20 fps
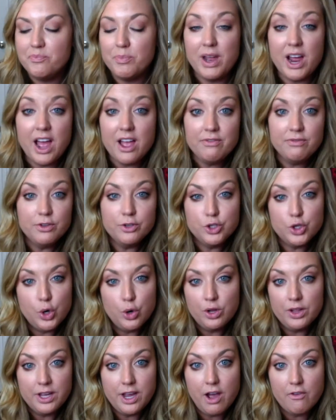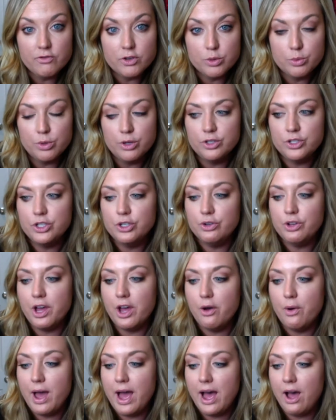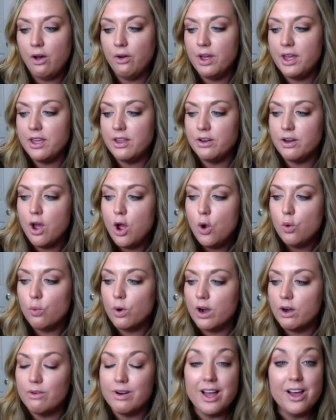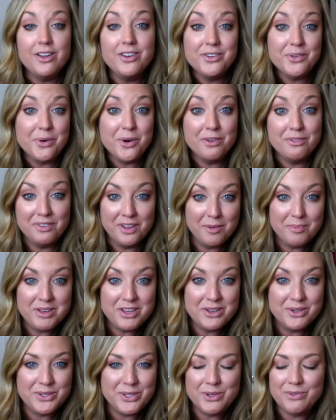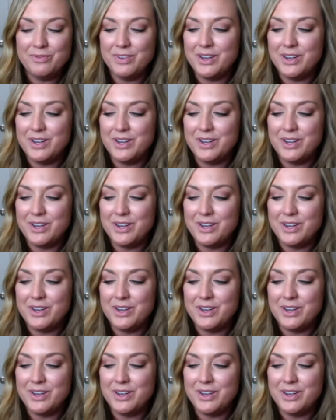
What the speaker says: But I feel totally comfortable to go out and run around or film a YouTube